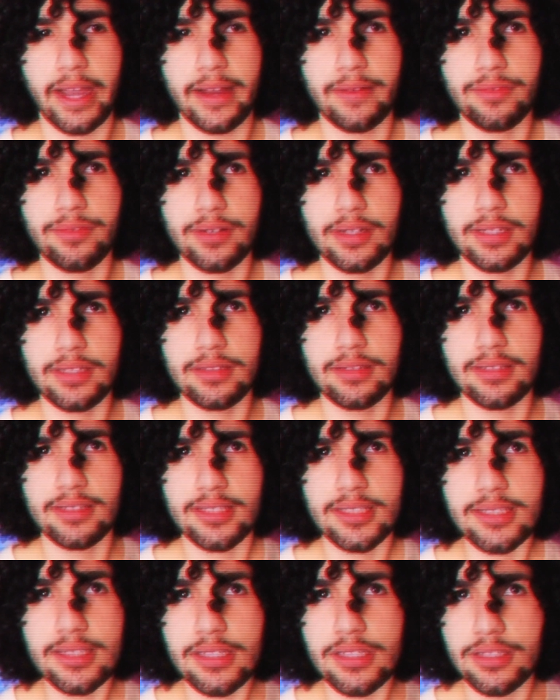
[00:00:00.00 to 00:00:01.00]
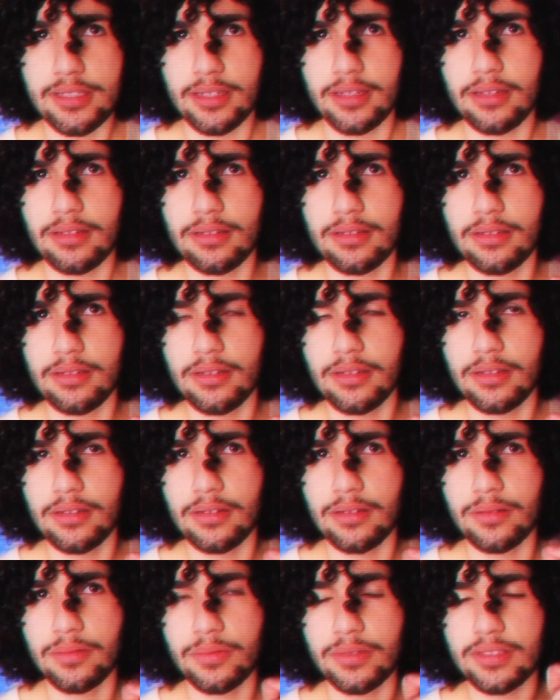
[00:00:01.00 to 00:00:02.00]
every
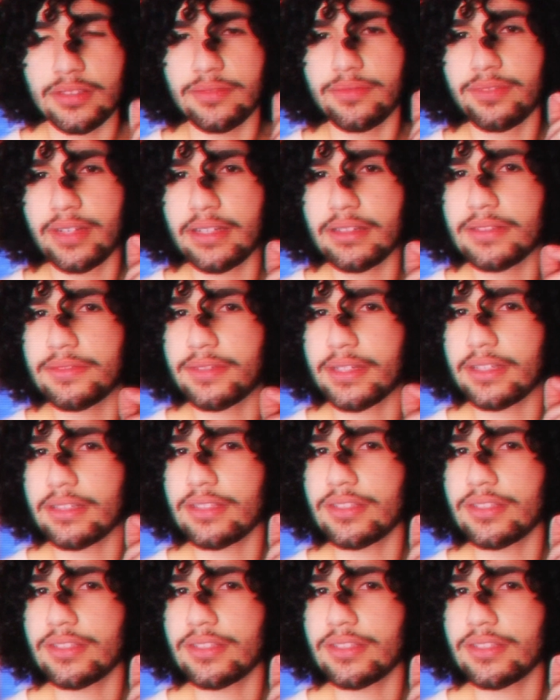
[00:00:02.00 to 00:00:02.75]
decision was a very, very